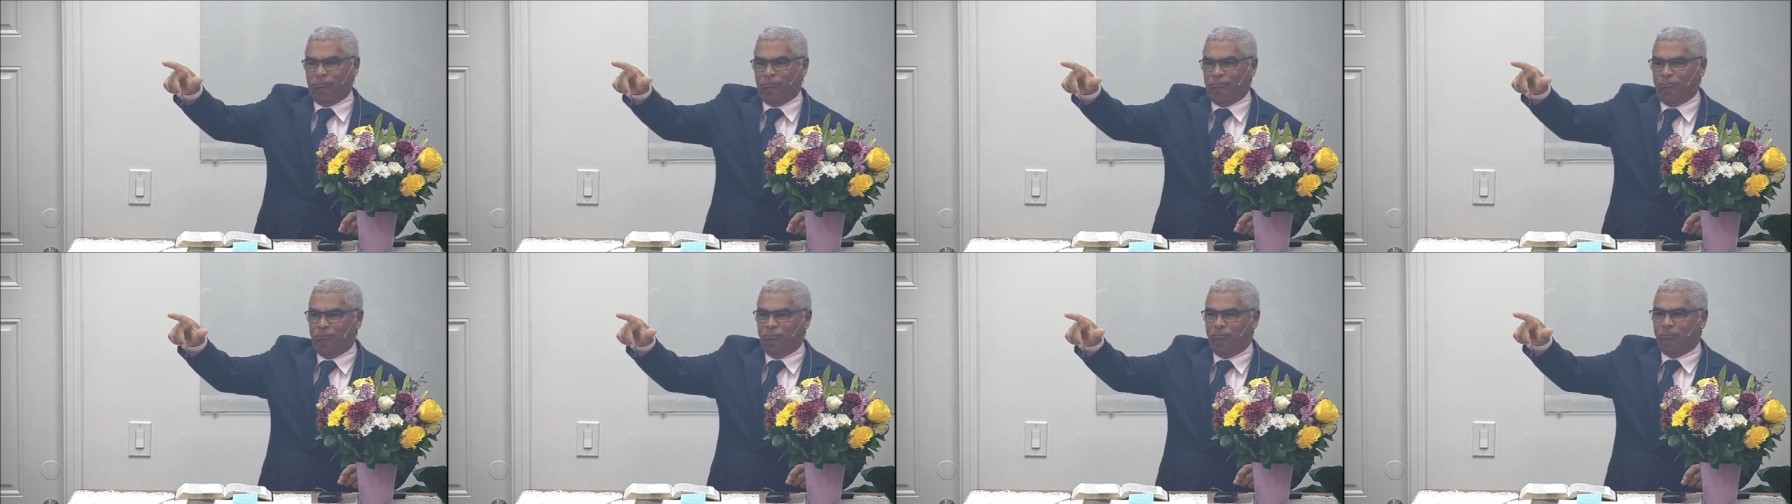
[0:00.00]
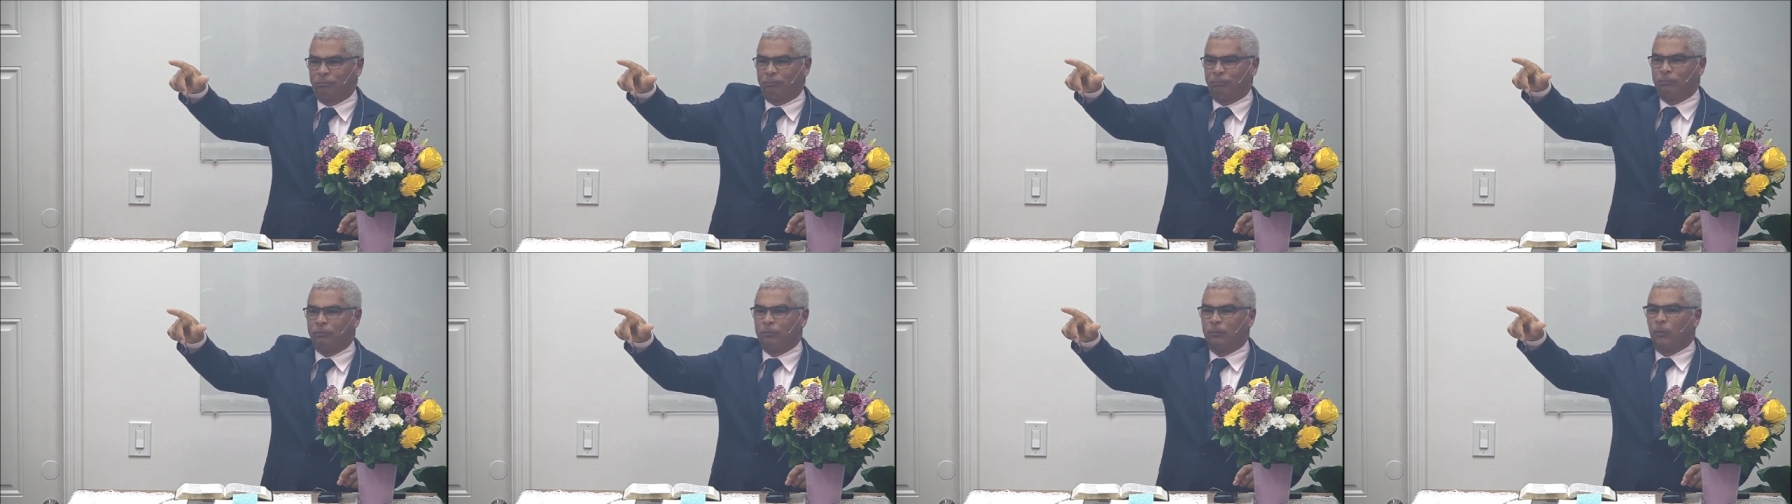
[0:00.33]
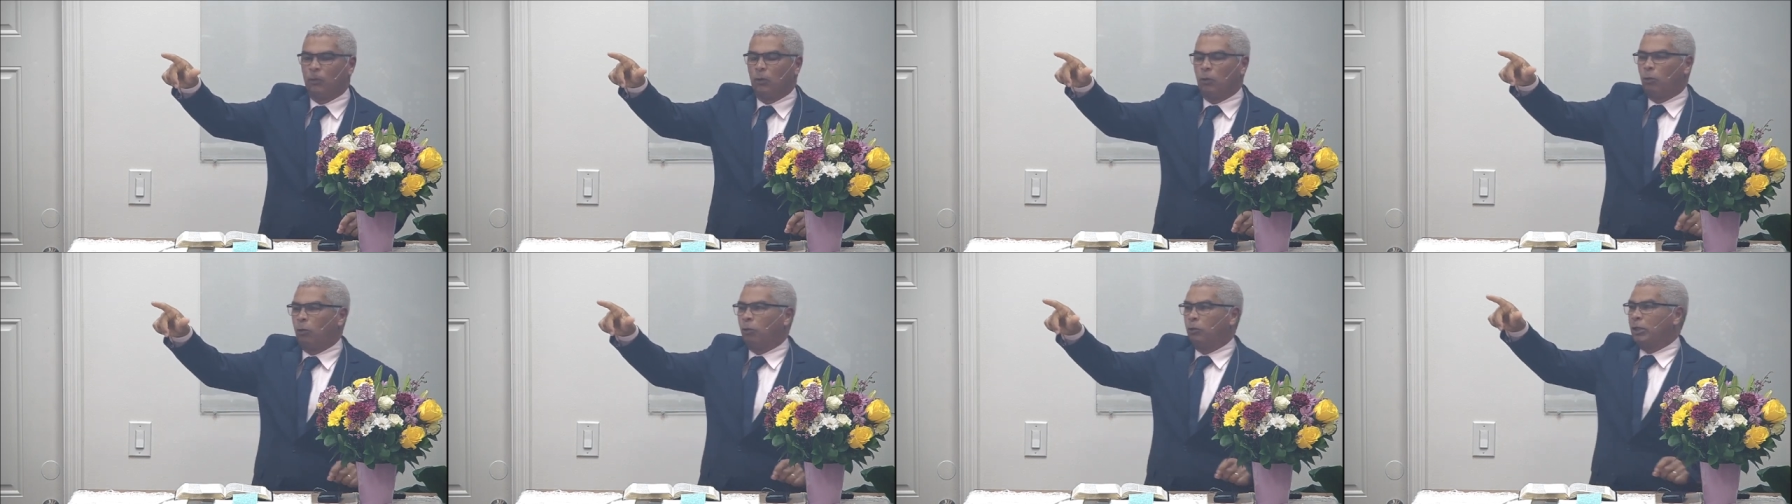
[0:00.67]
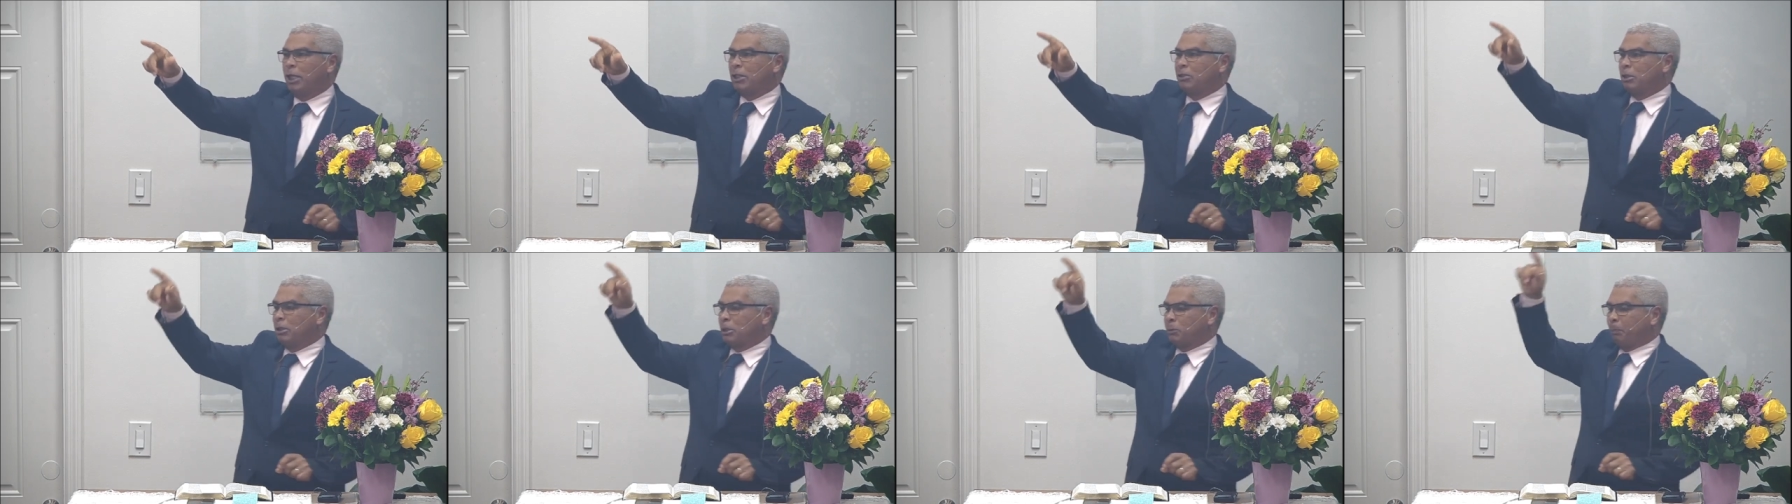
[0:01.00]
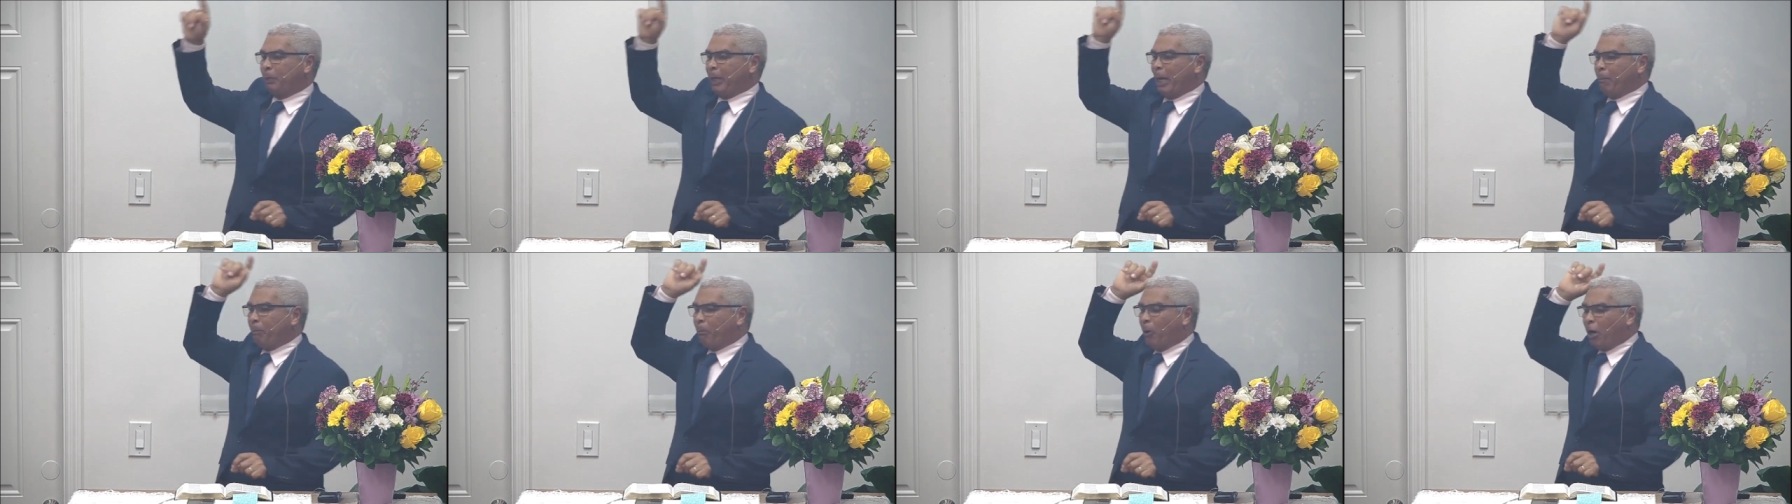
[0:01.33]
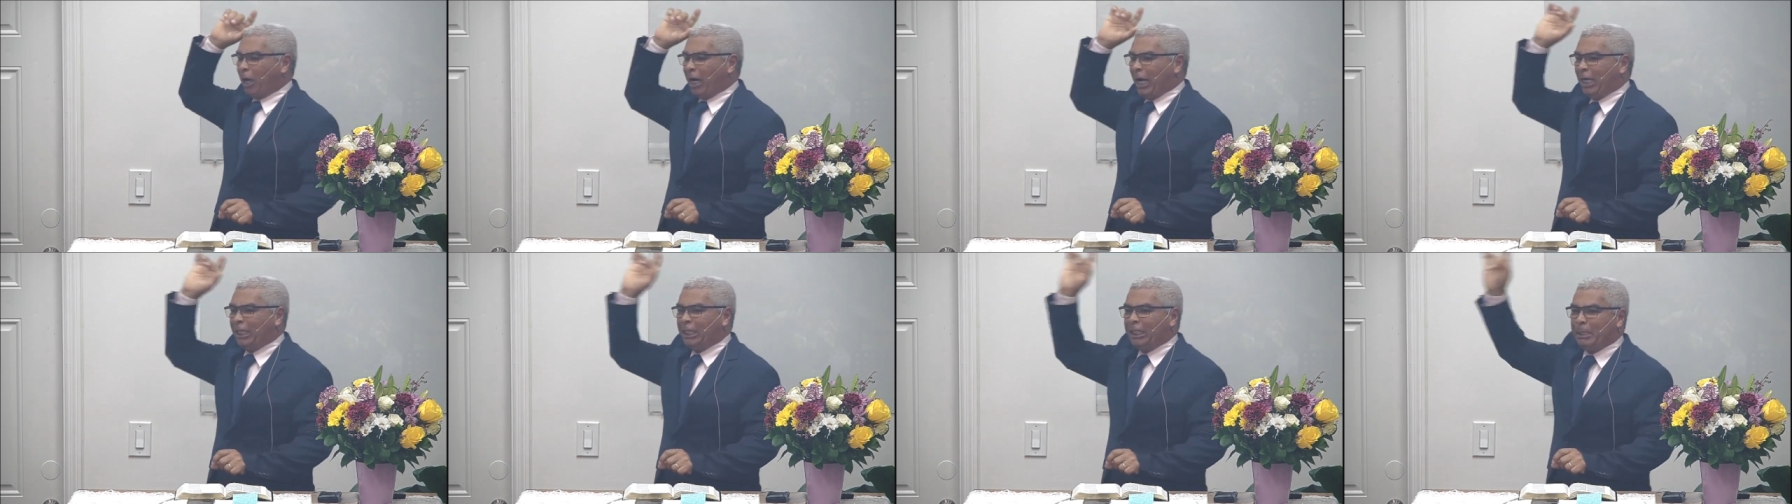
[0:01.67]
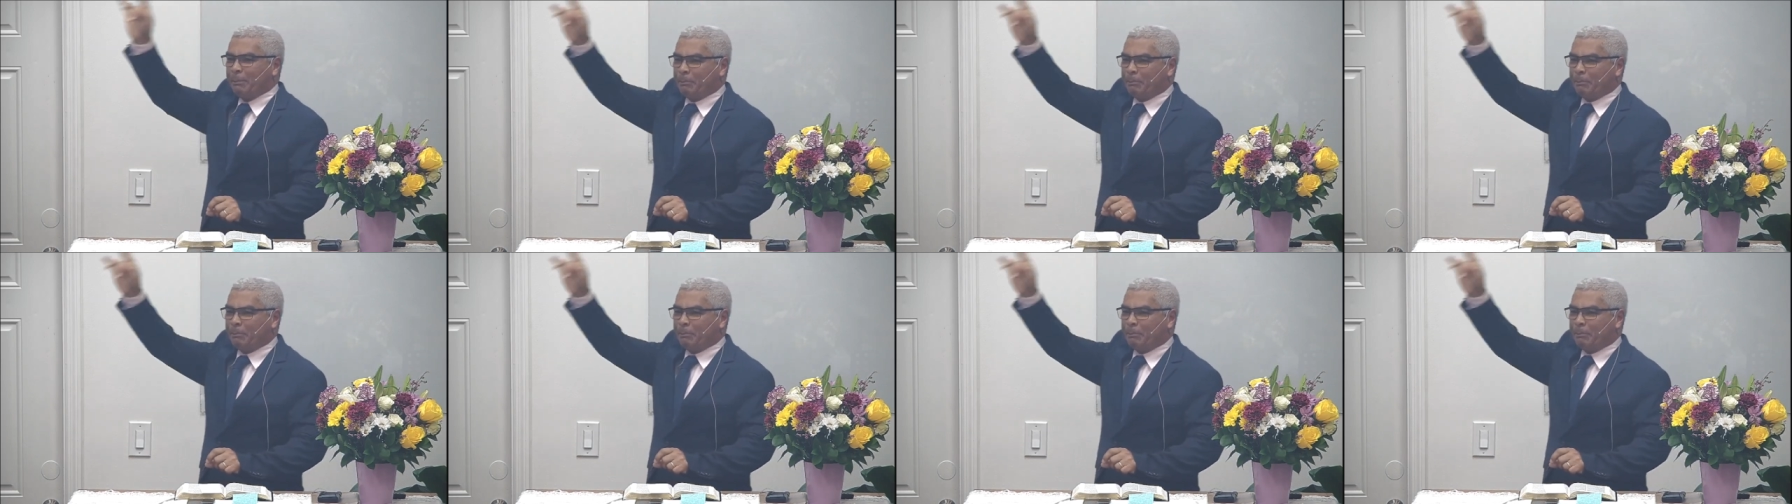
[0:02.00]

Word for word: as, and also as a process